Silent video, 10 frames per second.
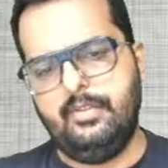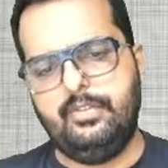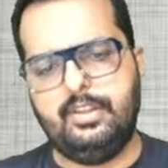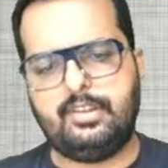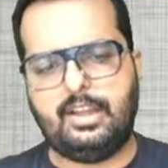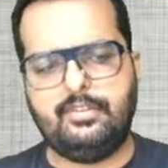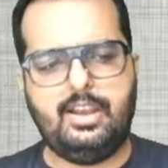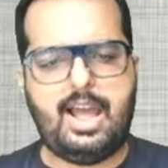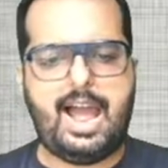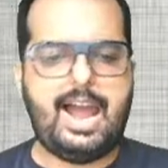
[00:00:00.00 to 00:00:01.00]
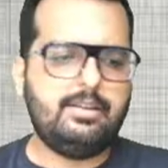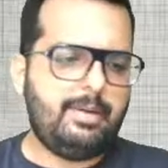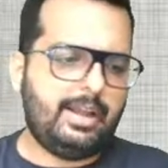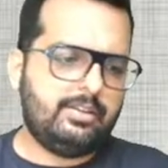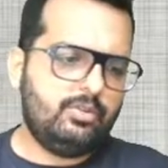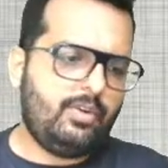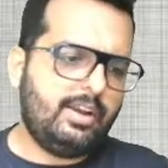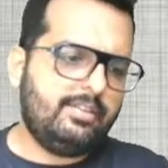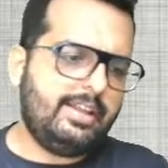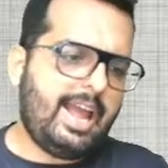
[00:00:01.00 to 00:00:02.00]
This I will add back. So
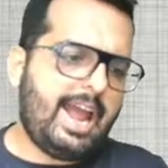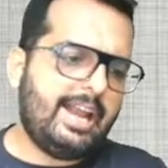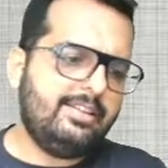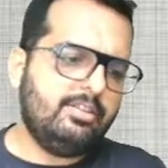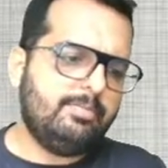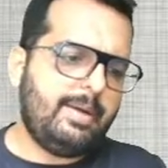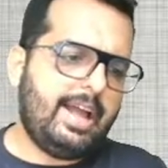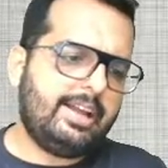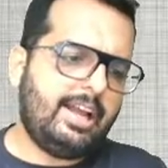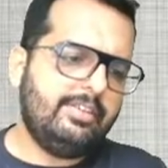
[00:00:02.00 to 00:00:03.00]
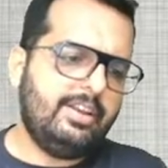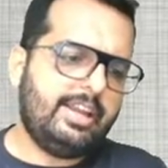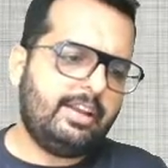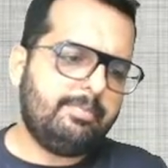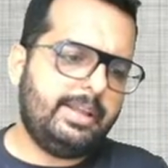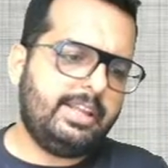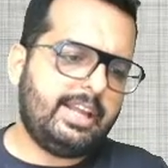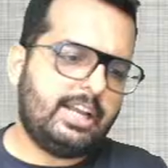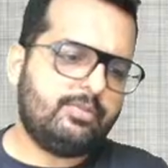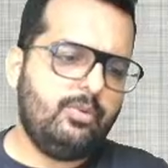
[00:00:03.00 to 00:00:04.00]
once I add this back, I will get my
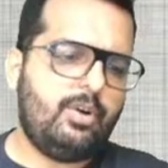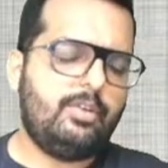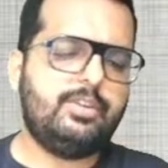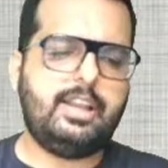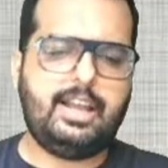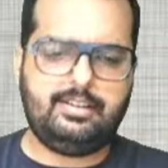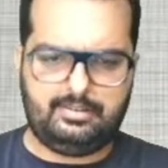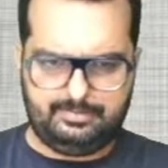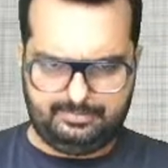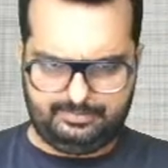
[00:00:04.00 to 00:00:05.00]
cash flow after tax.